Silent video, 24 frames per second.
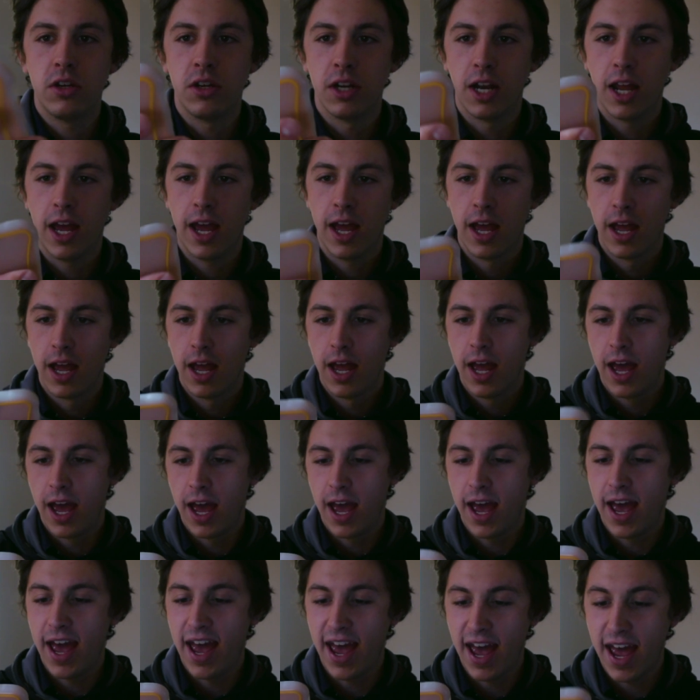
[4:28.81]
You can
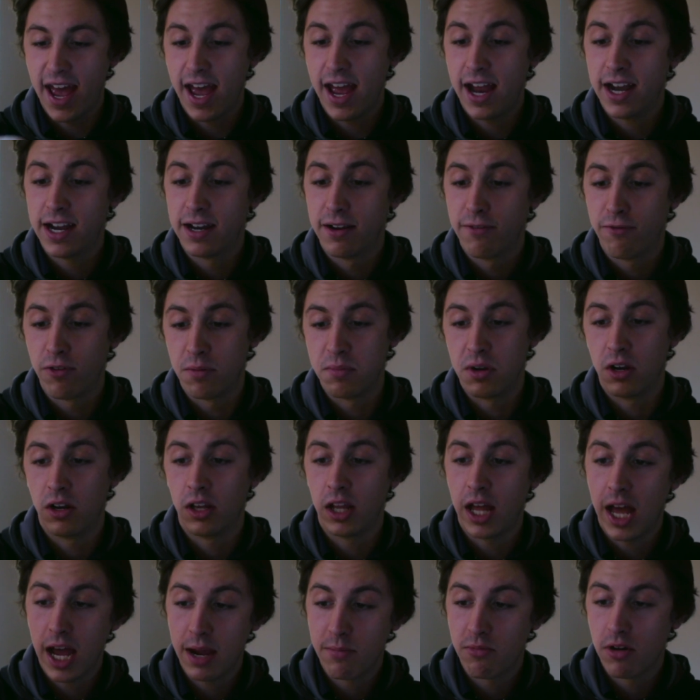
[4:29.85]
add from your
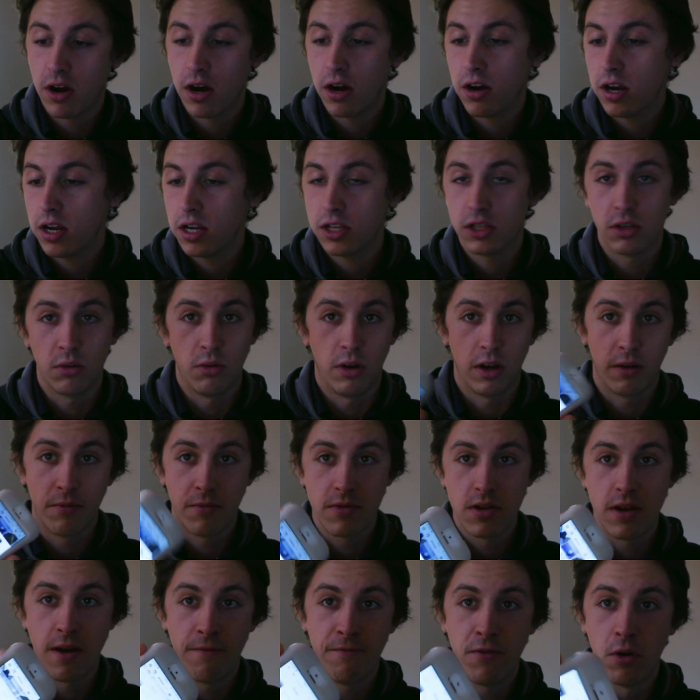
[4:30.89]
library, so a
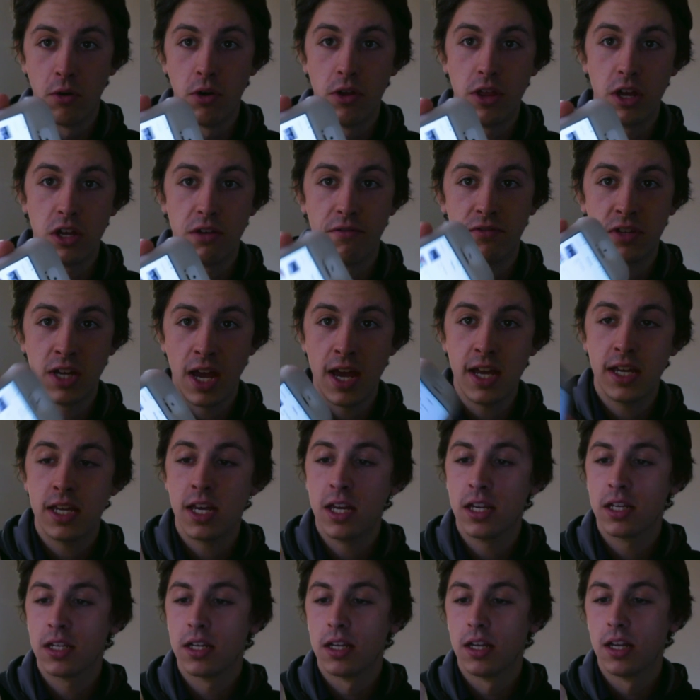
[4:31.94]
photo that you've
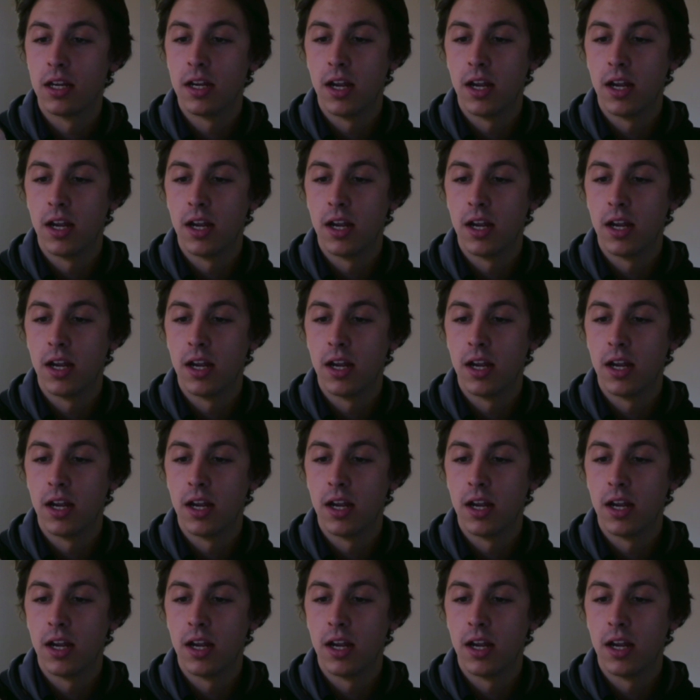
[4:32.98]
taken,